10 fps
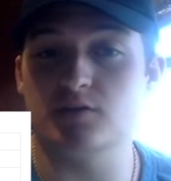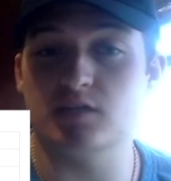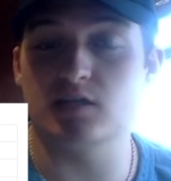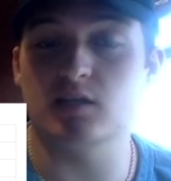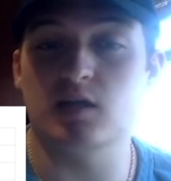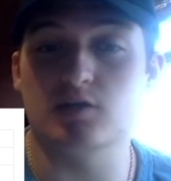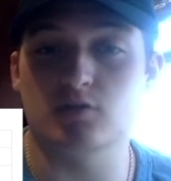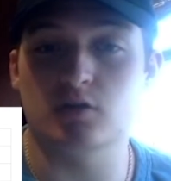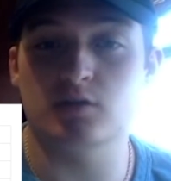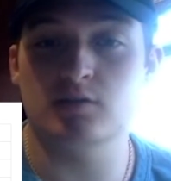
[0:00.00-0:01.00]
getting a lot of
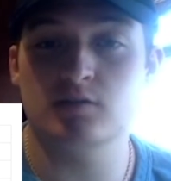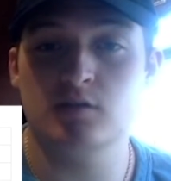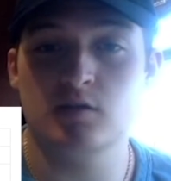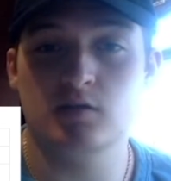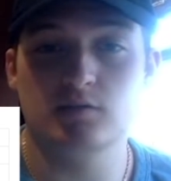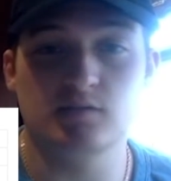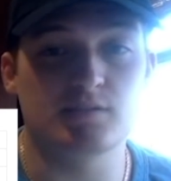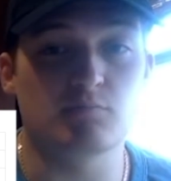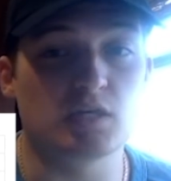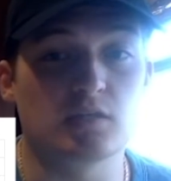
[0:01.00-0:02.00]
targets
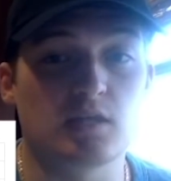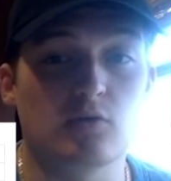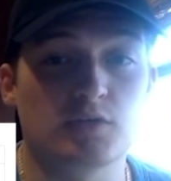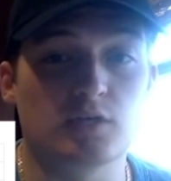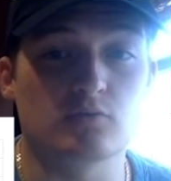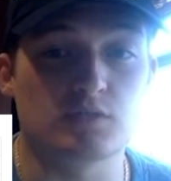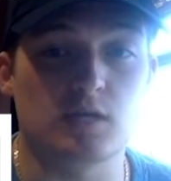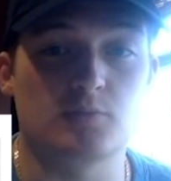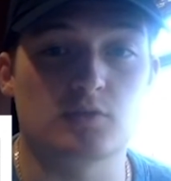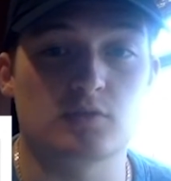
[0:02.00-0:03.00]
doesn't mean that they will get
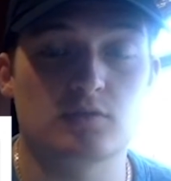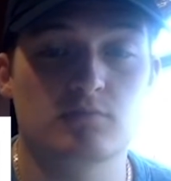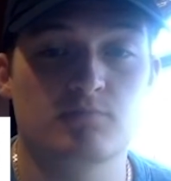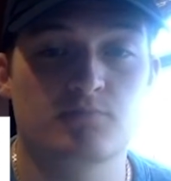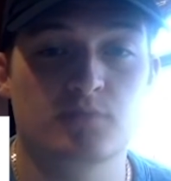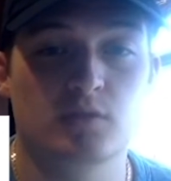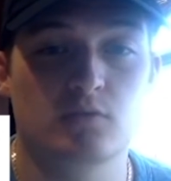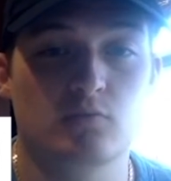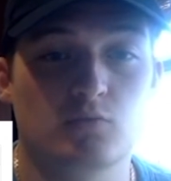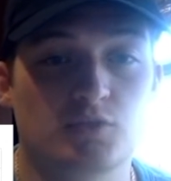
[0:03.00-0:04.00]
receptions,
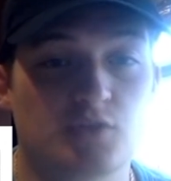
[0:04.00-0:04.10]
which is